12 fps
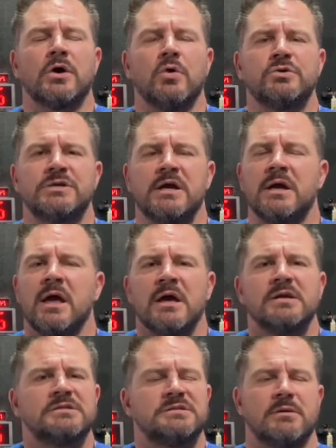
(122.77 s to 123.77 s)
coaching,
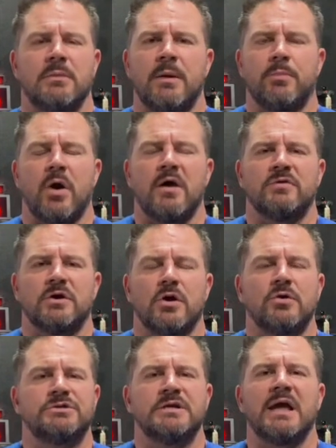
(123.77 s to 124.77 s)
semi-private
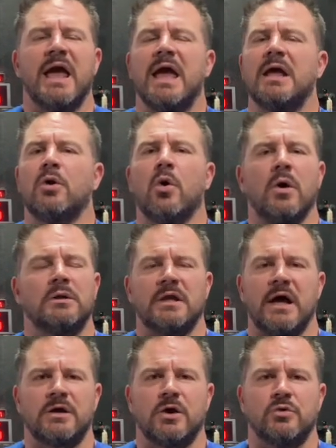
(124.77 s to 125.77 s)
coaching, and
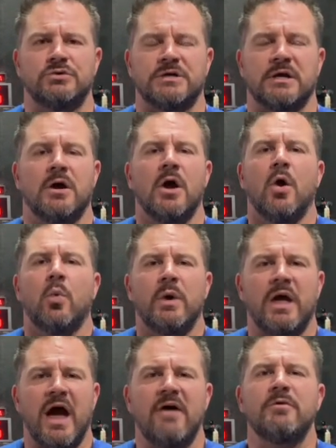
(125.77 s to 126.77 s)
online coaching.
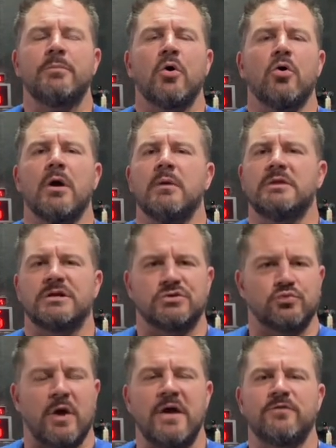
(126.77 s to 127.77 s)
We have a program that is
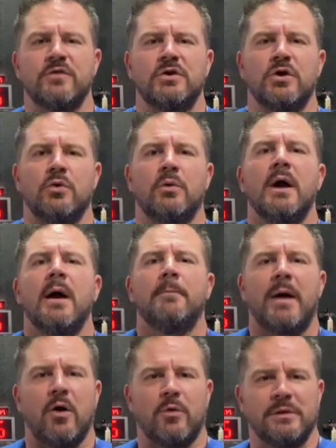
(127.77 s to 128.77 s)
right for you,
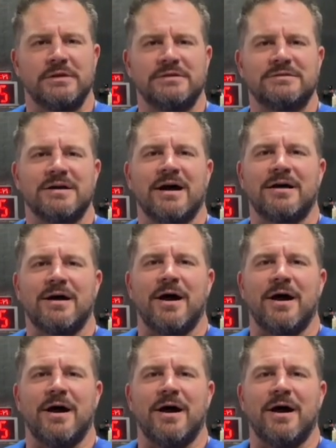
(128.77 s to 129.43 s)
Powerbuilding dot